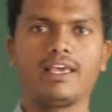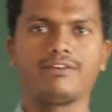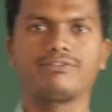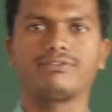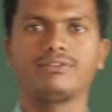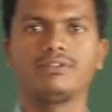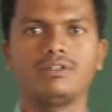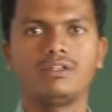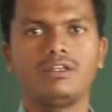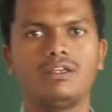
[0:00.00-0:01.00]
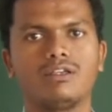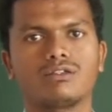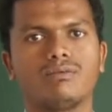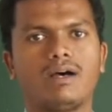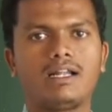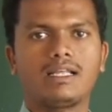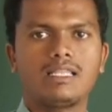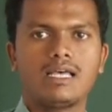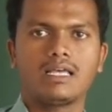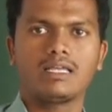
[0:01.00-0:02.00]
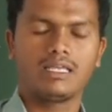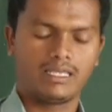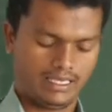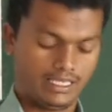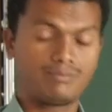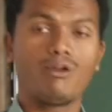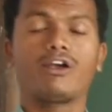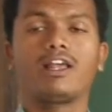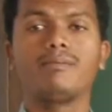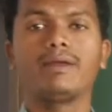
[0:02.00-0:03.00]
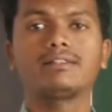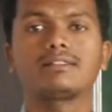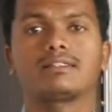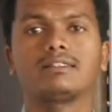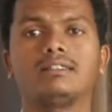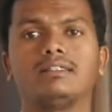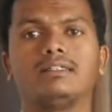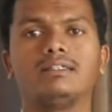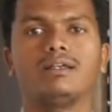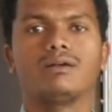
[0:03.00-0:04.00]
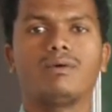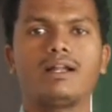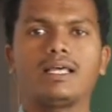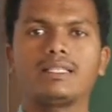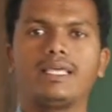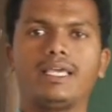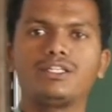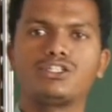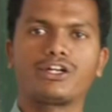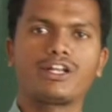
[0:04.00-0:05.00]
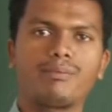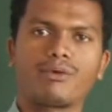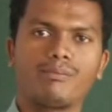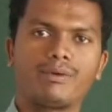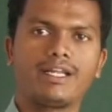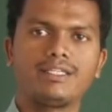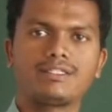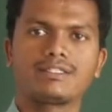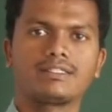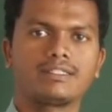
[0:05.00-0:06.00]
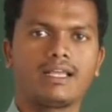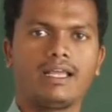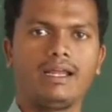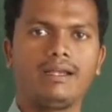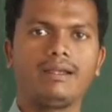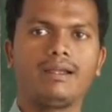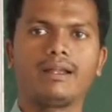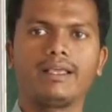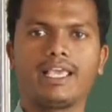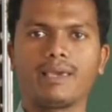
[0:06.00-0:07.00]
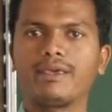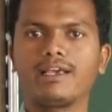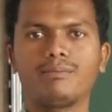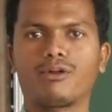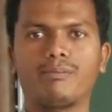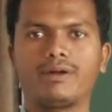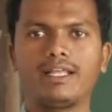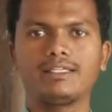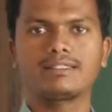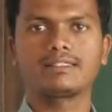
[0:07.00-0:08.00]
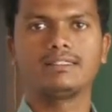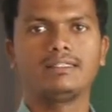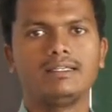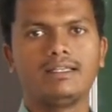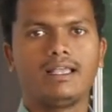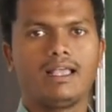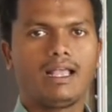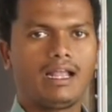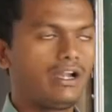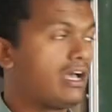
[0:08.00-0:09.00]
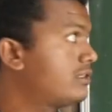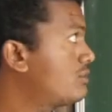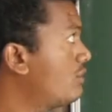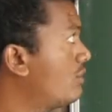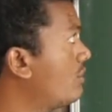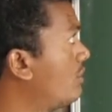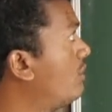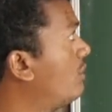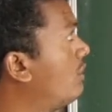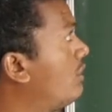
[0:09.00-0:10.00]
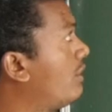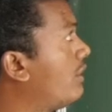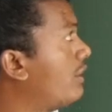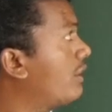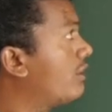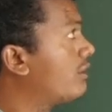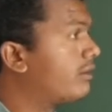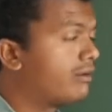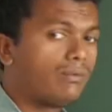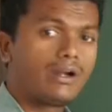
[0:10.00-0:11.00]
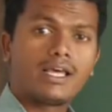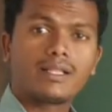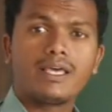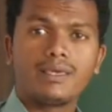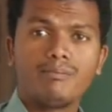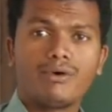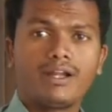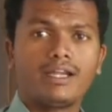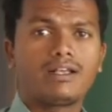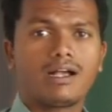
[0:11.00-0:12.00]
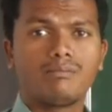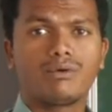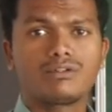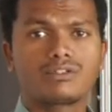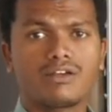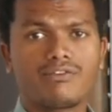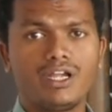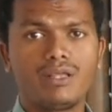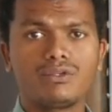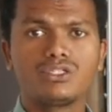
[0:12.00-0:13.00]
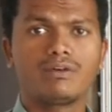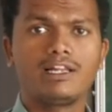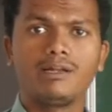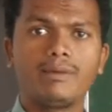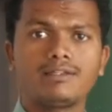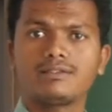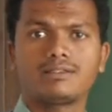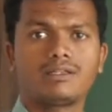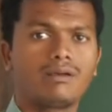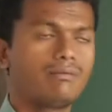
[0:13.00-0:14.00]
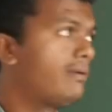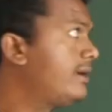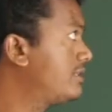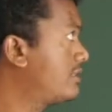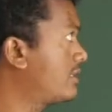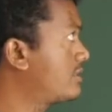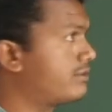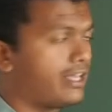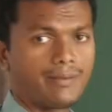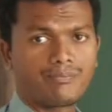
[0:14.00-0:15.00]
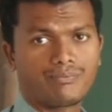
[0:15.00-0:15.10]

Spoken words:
life. So what are the S block elements? What are their general properties and chemical properties, and also what are the important compounds of individual elements? We will discuss today.